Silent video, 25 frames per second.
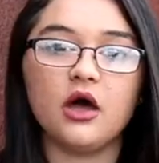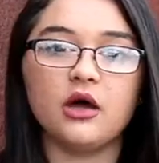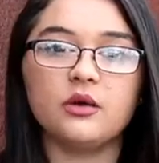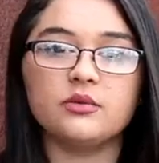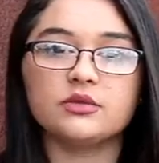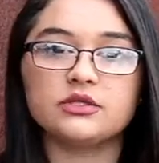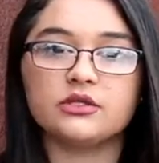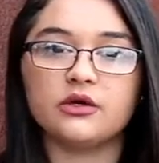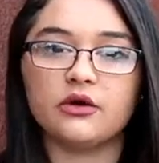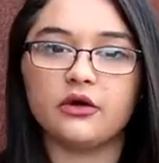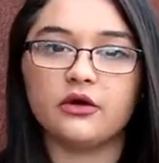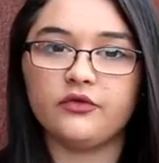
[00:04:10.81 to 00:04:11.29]

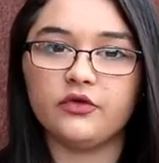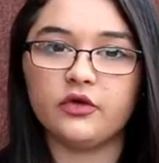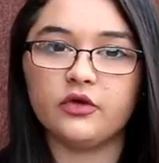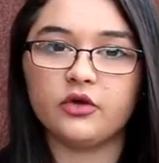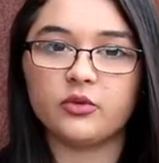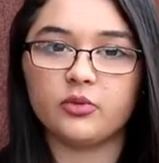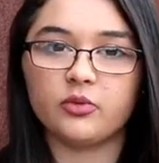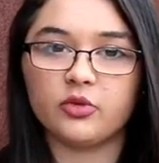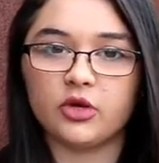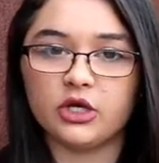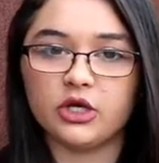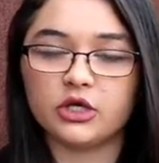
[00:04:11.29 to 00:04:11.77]
So if you
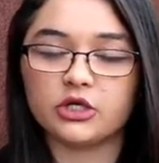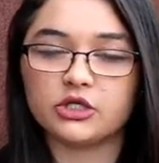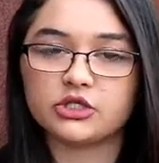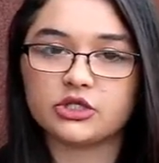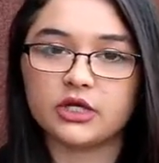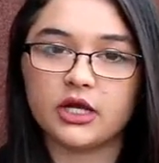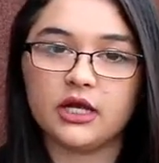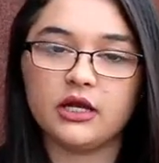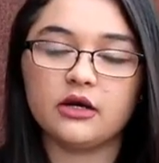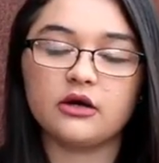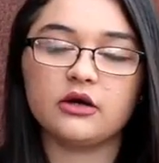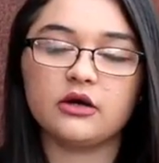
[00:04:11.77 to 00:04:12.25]
could bring your
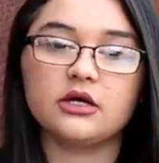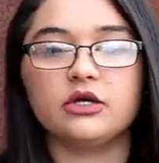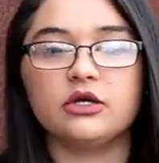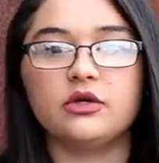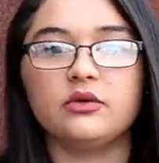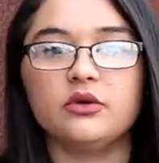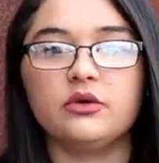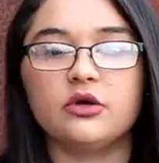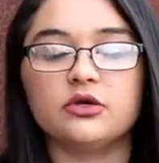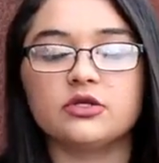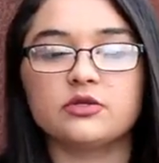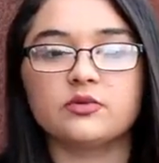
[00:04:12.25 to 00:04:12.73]
trainer who
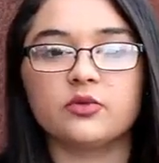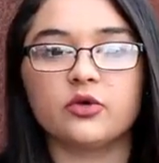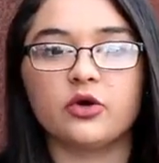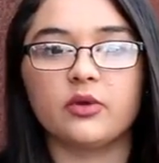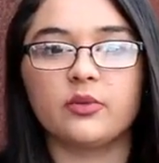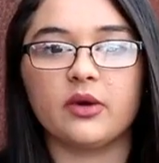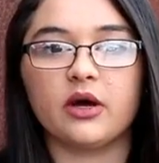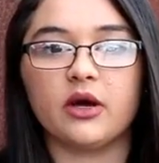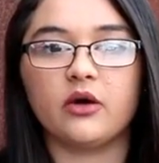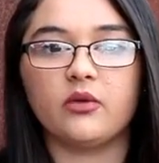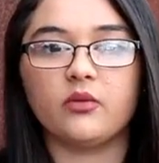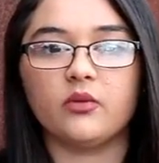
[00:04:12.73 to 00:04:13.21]
knows more
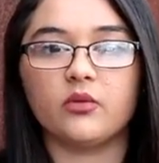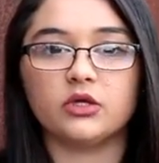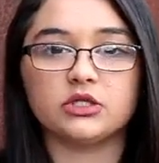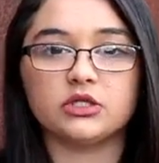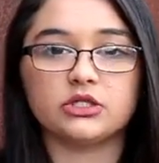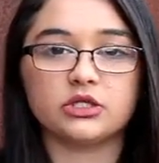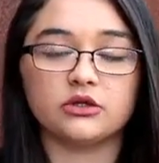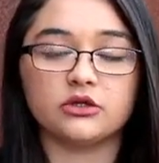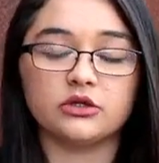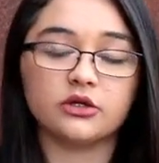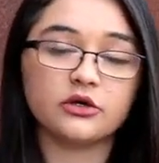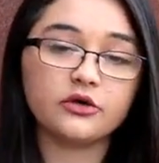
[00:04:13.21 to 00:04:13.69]
about what
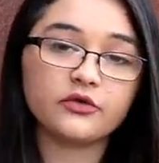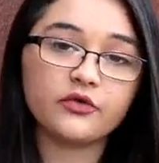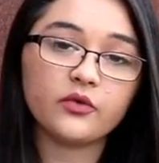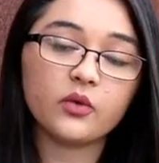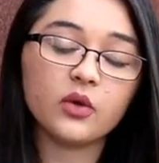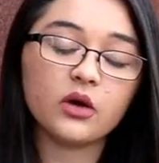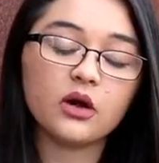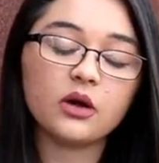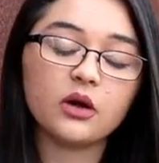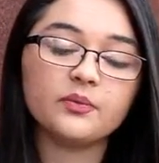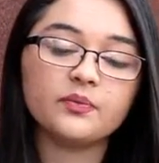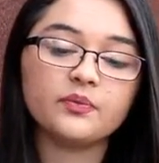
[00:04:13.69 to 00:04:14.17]
to look
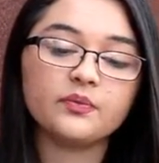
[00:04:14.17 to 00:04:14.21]
for,